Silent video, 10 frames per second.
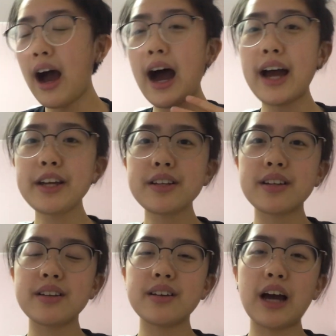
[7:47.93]
I
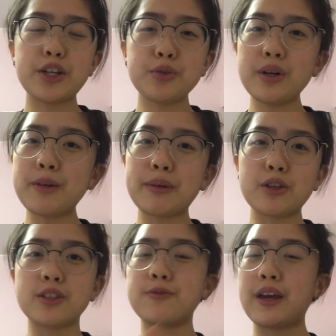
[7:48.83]
don't want to be
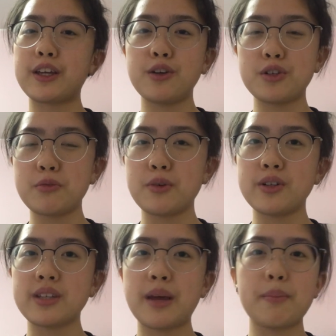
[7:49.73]
those fake
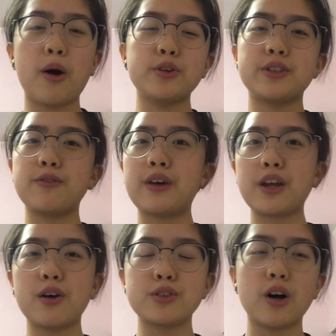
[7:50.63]
YouTubers and post
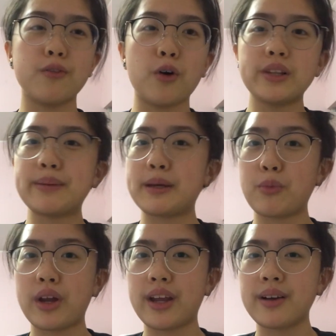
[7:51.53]
videos of only me
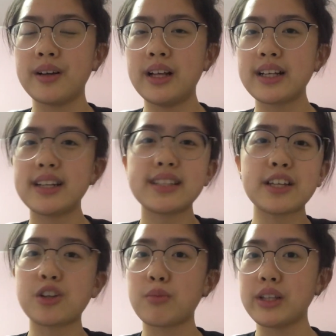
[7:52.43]
winning, because
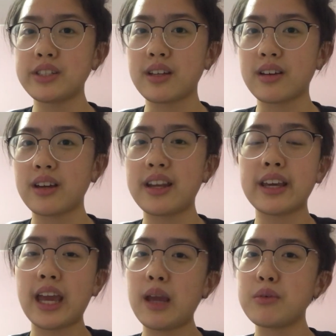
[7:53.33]
that's not realistic. In a
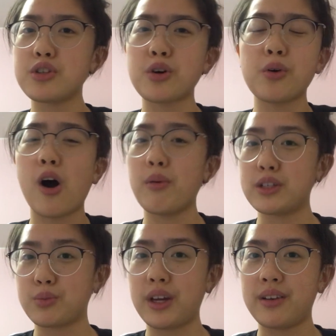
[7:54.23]
game, you don't
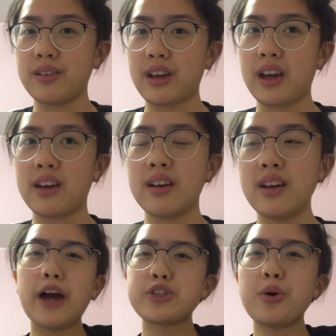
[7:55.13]
always win, okay?
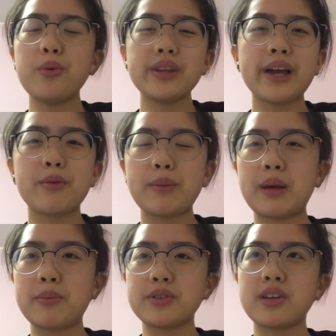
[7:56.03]
I don't like when
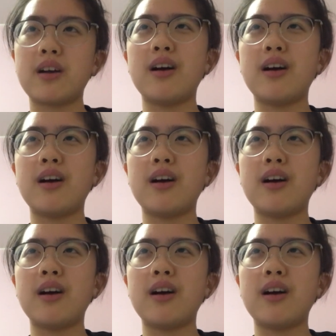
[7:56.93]
people say,